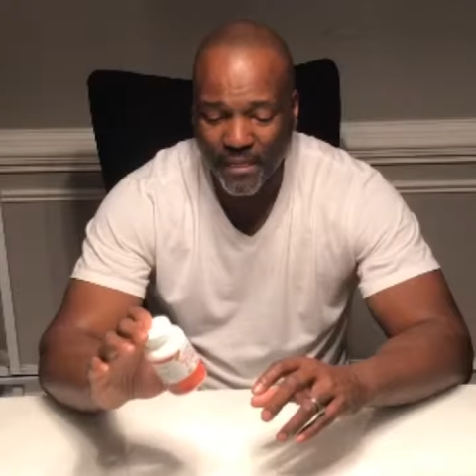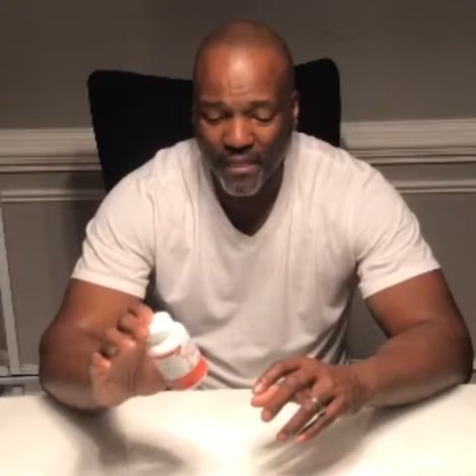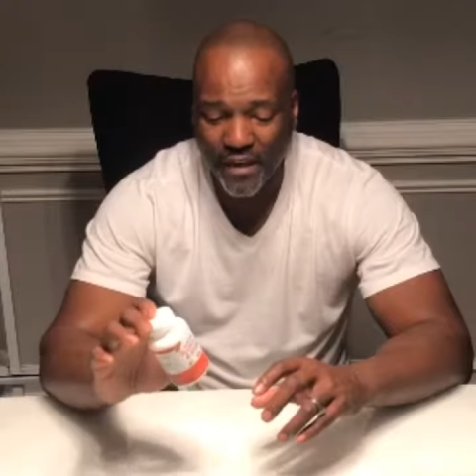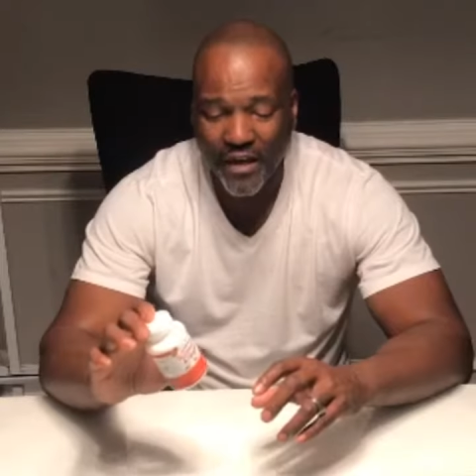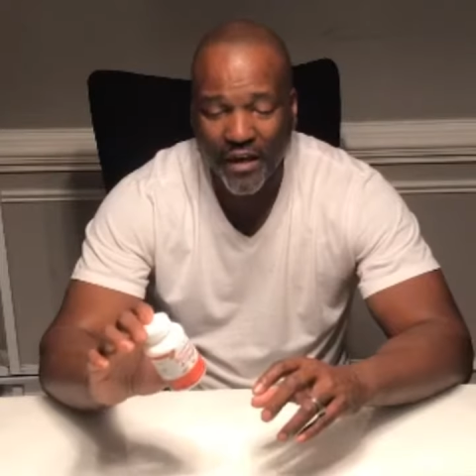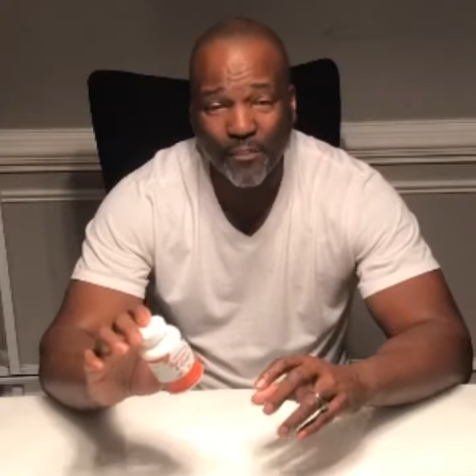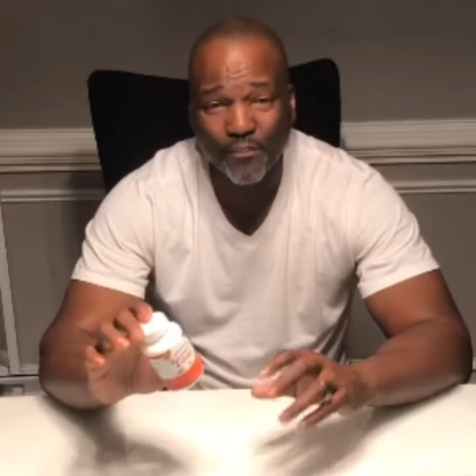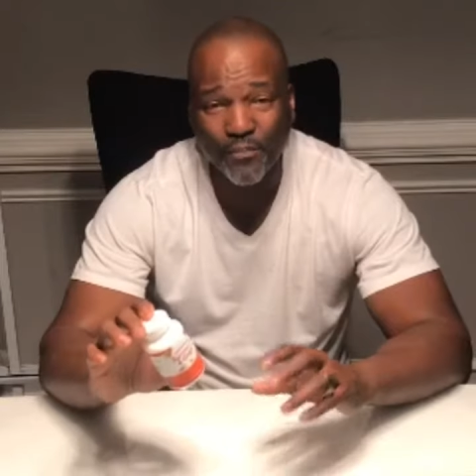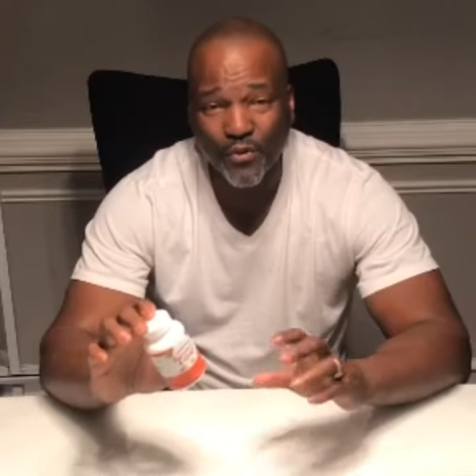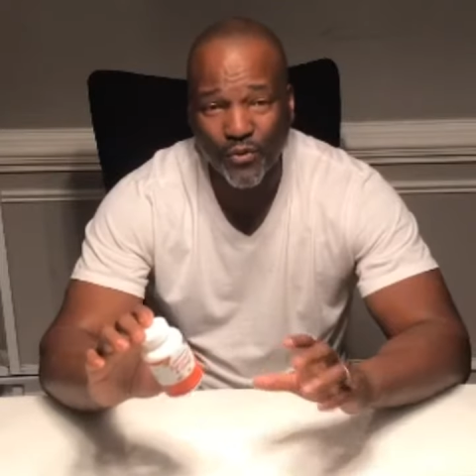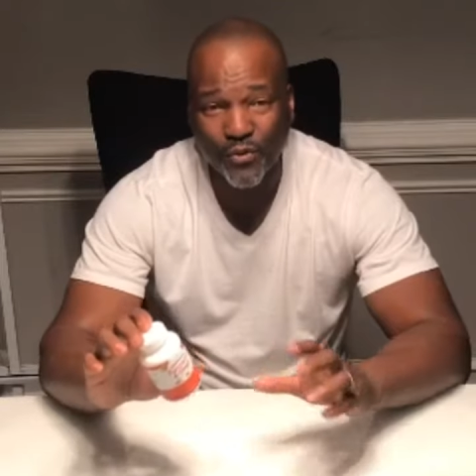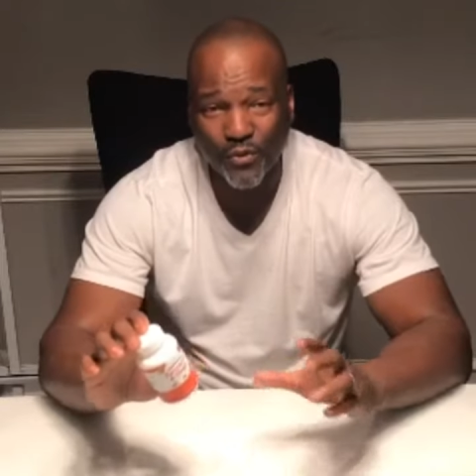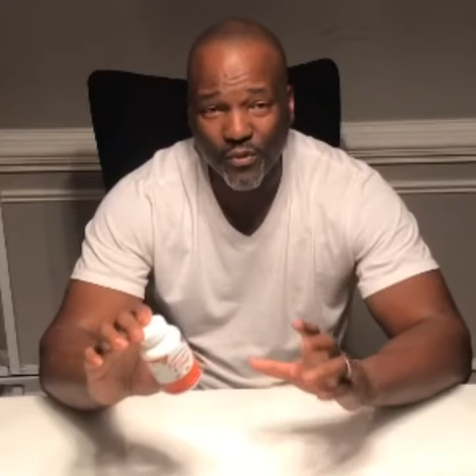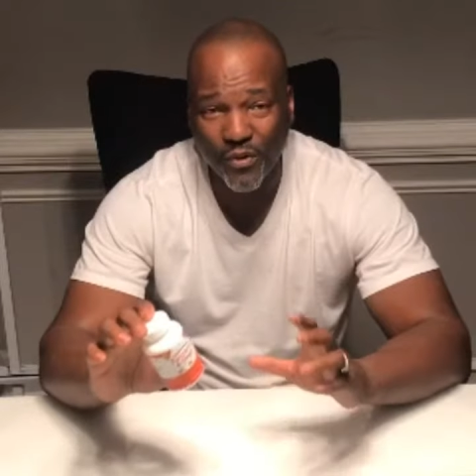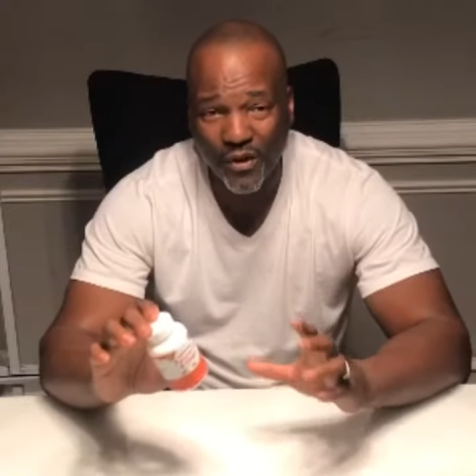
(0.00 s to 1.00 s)
to help you,
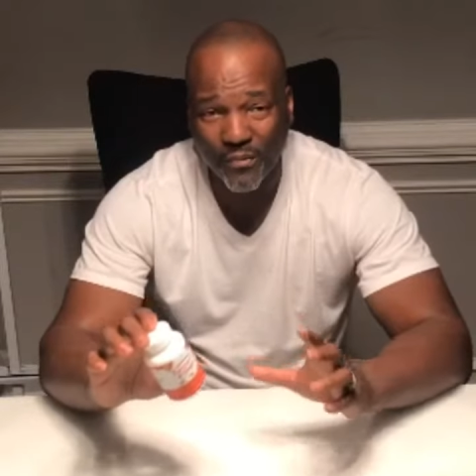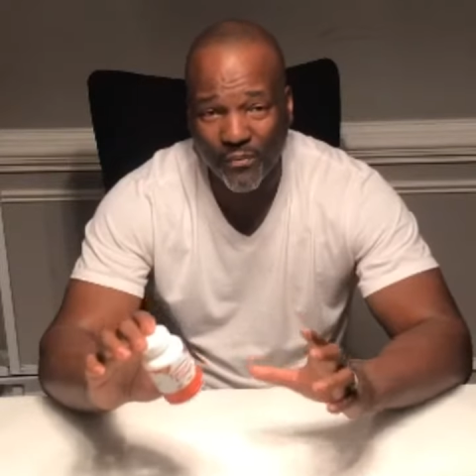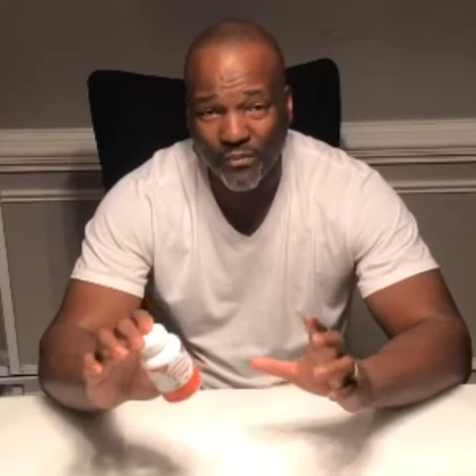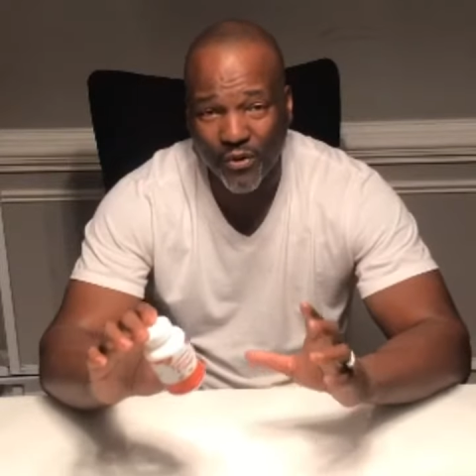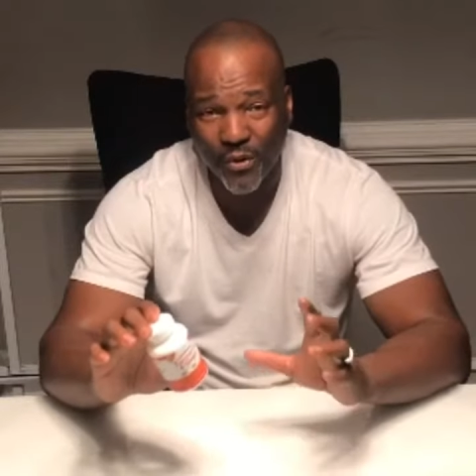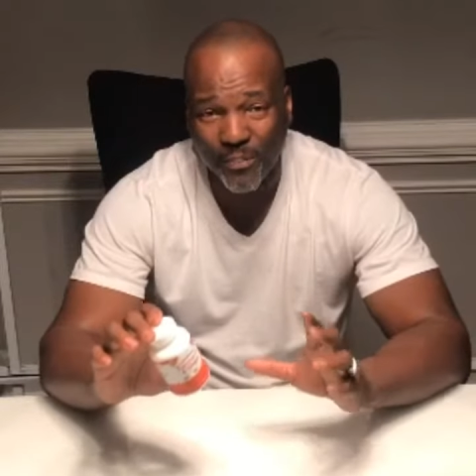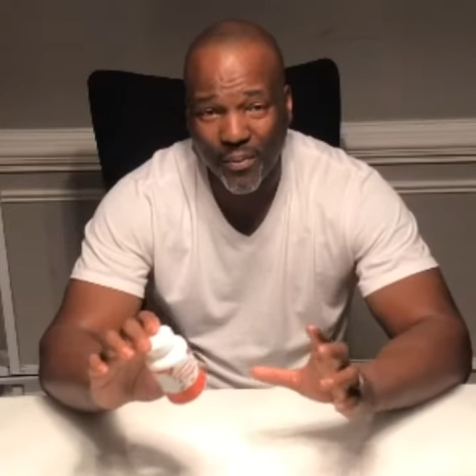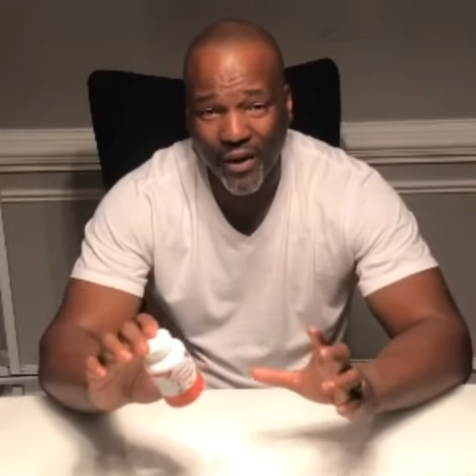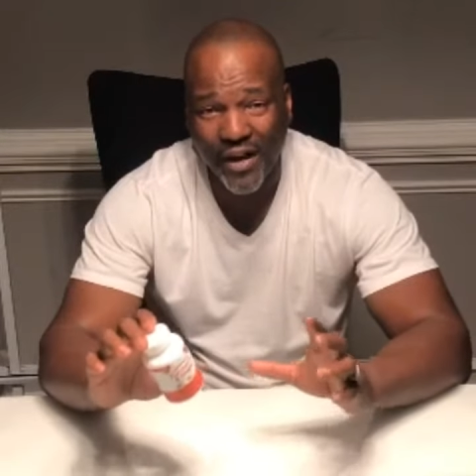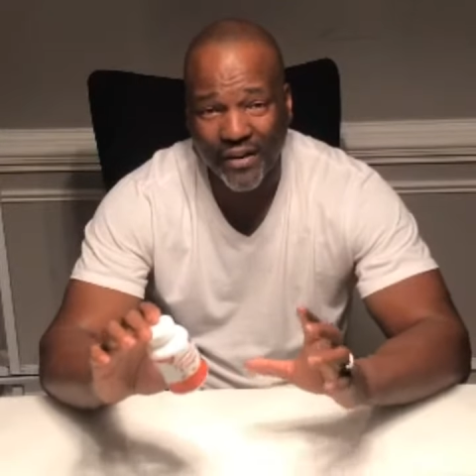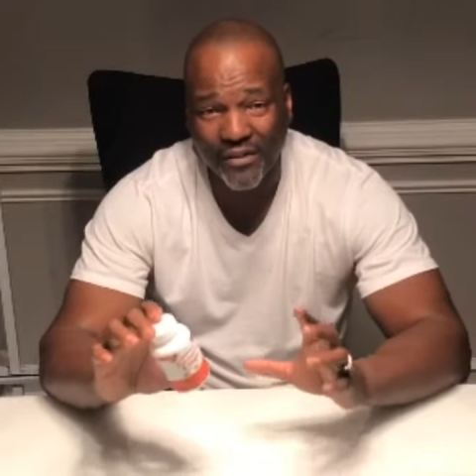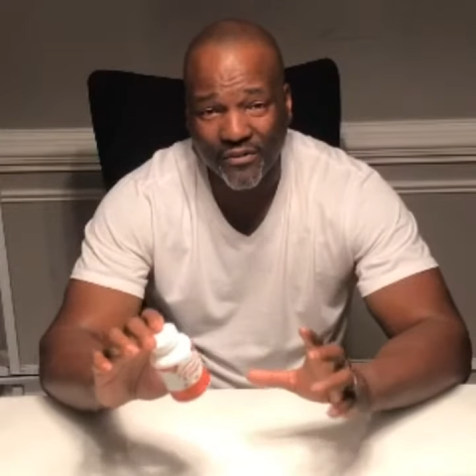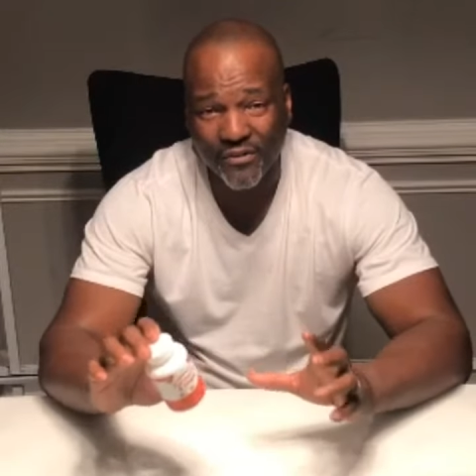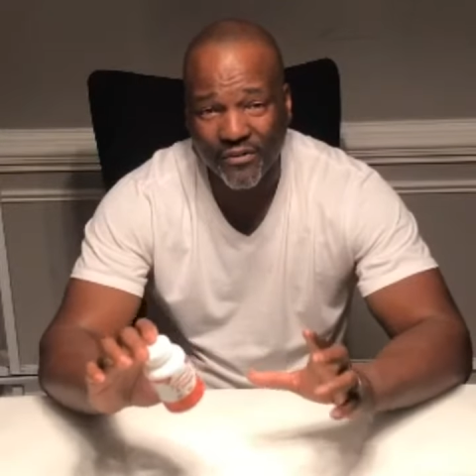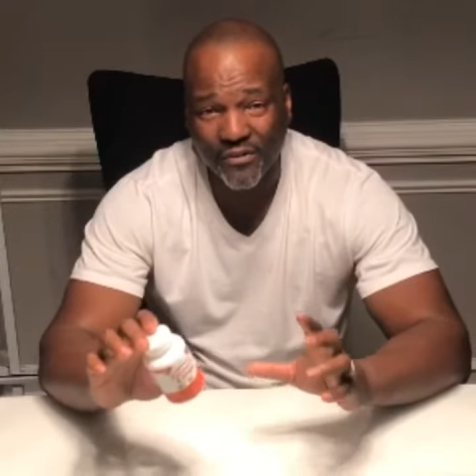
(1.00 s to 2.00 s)
your body